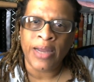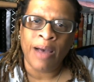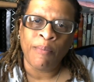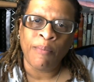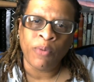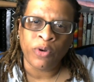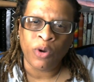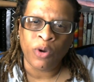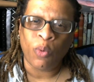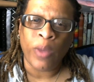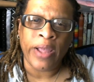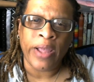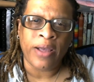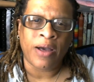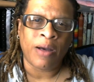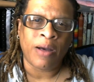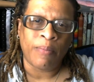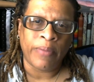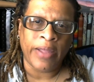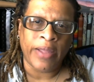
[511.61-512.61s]
I'm going to wake
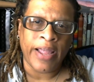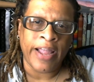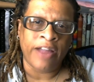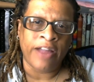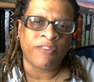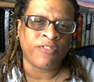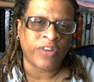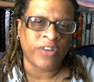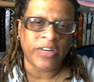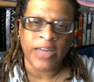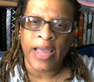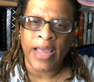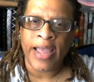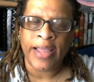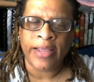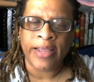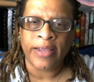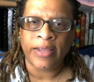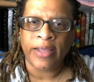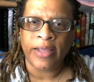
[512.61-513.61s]
up every
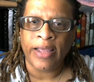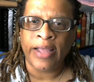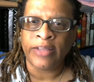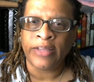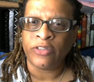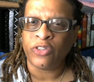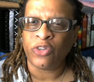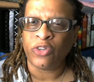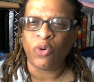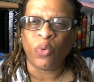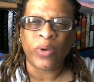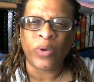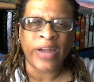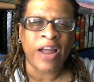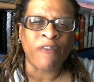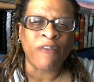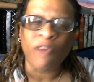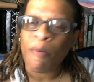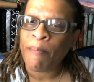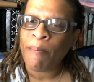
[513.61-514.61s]
day and do
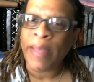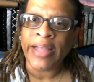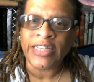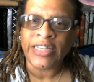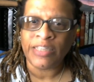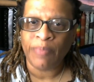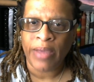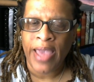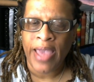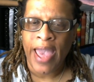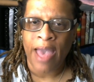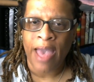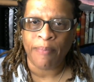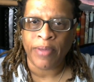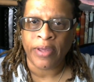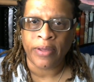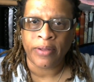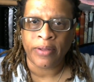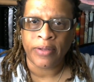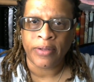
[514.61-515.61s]
whatever makes me happy.